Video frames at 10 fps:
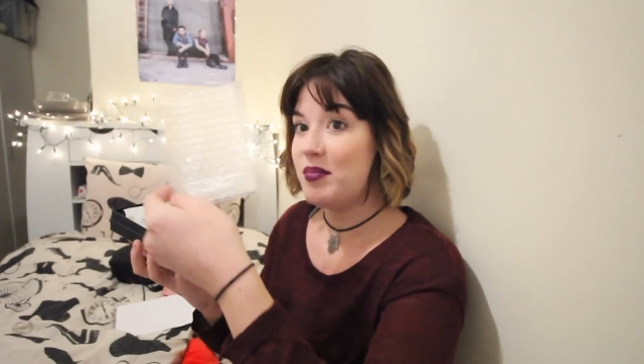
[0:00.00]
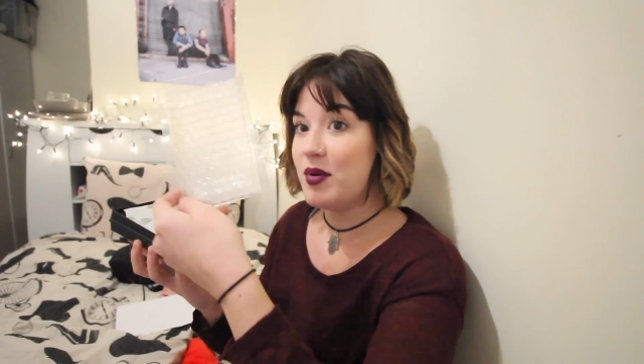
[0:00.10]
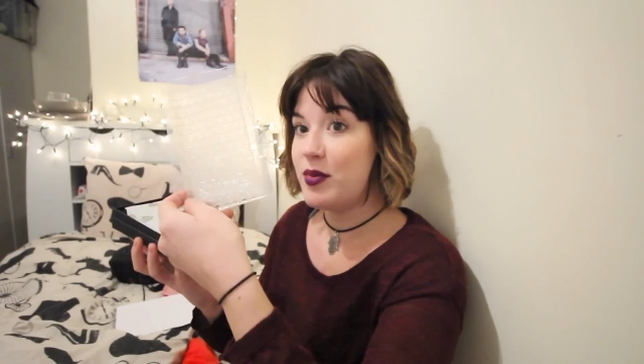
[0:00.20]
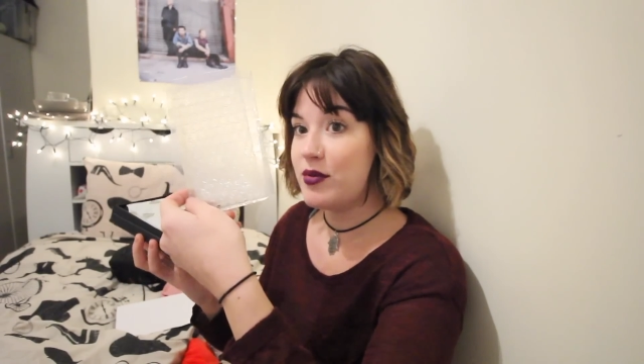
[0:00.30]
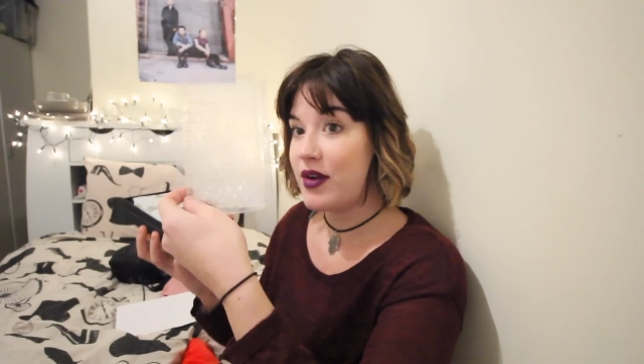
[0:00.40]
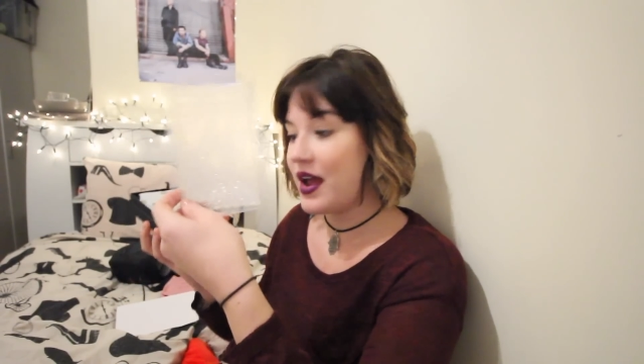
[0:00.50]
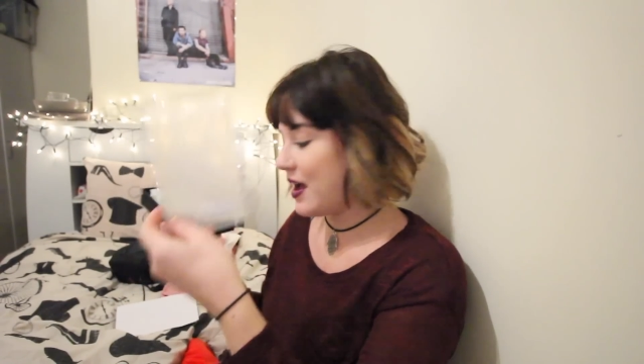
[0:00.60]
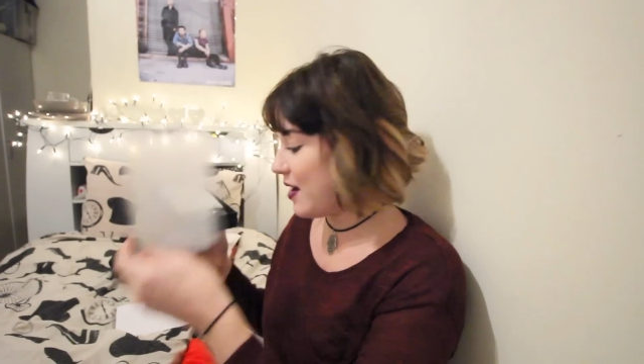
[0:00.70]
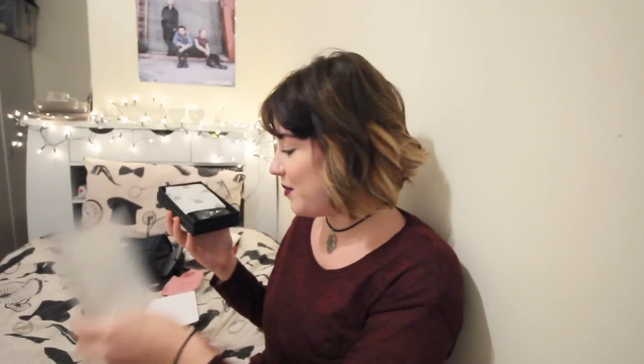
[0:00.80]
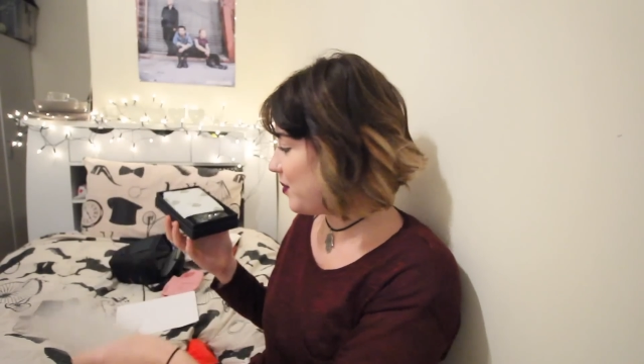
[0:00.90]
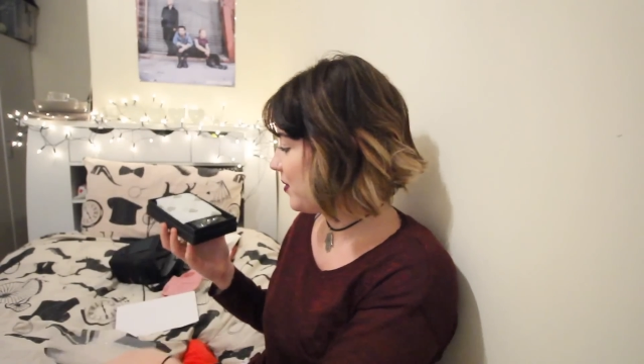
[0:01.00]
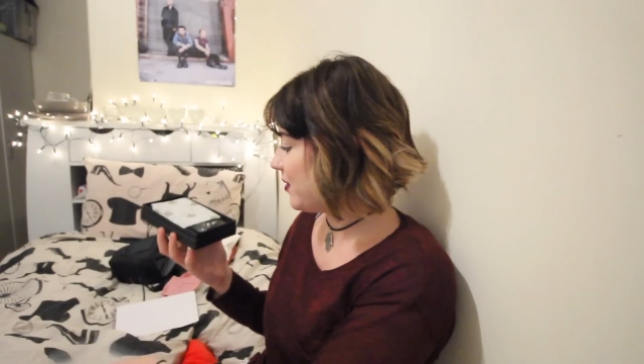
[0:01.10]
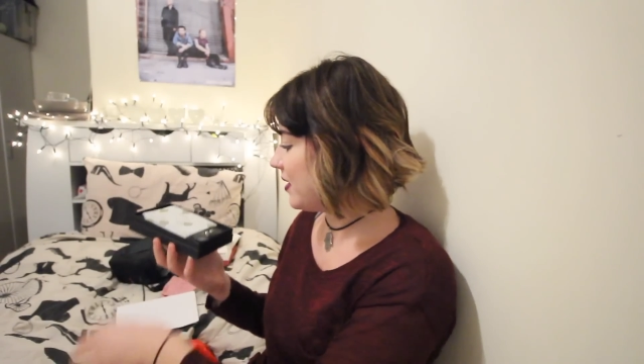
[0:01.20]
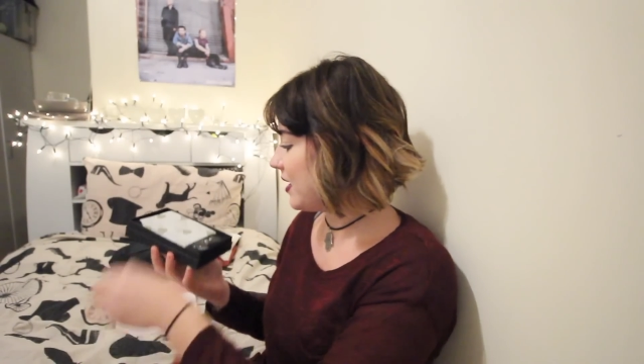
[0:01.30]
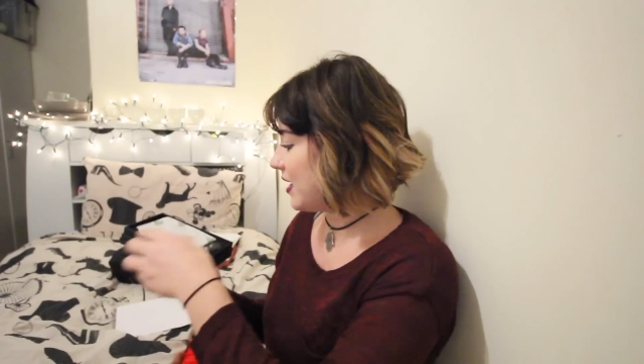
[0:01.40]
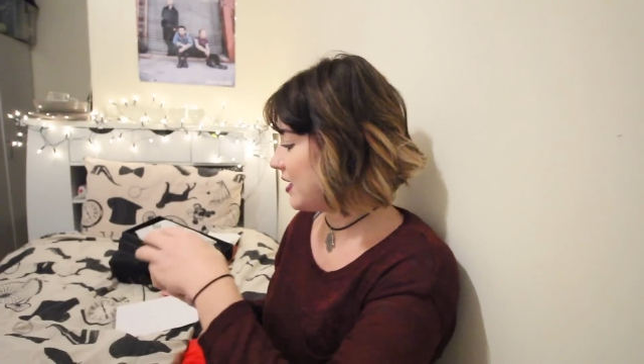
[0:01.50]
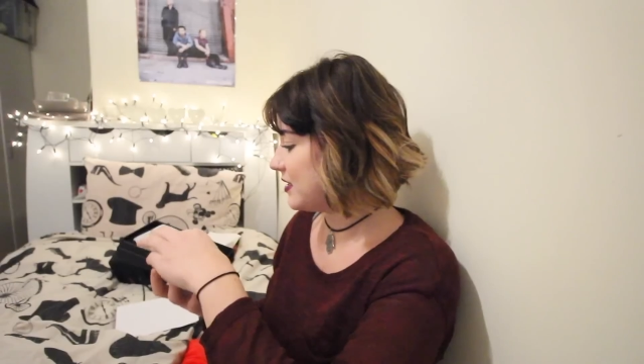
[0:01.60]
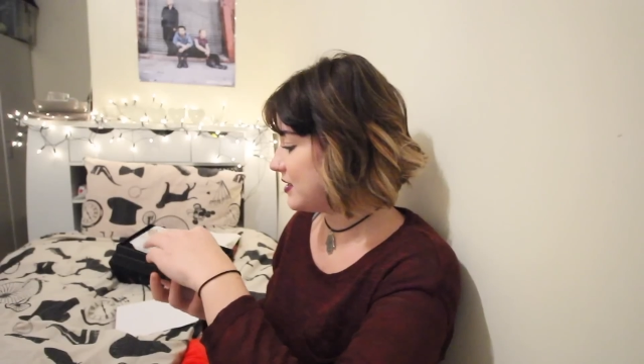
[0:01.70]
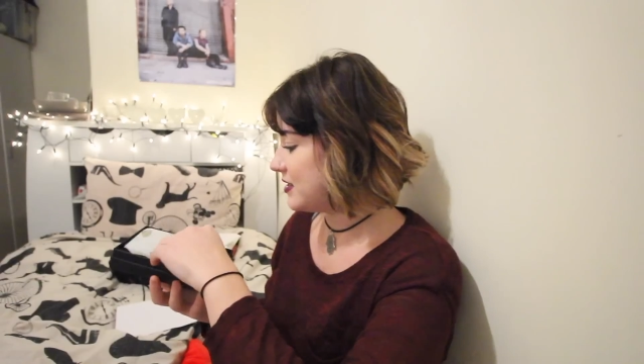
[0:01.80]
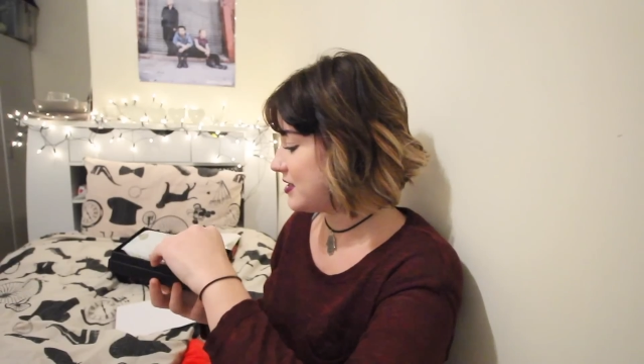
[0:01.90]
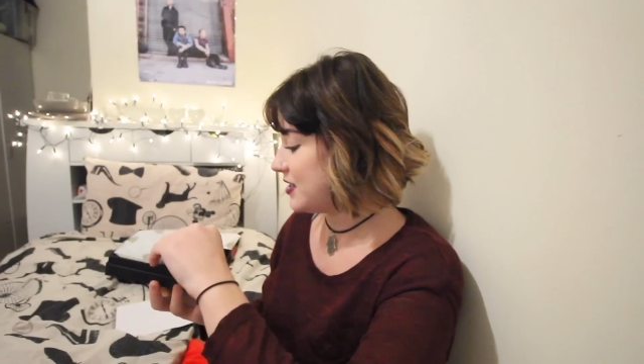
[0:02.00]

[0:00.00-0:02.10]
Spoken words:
bubble wrap and